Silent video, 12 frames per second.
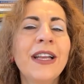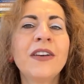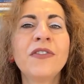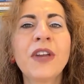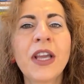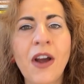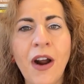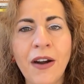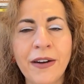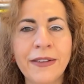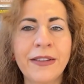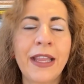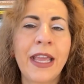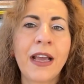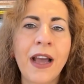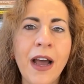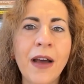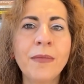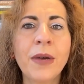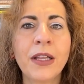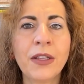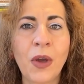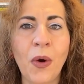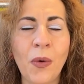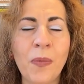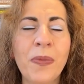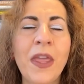are recurrent they come and go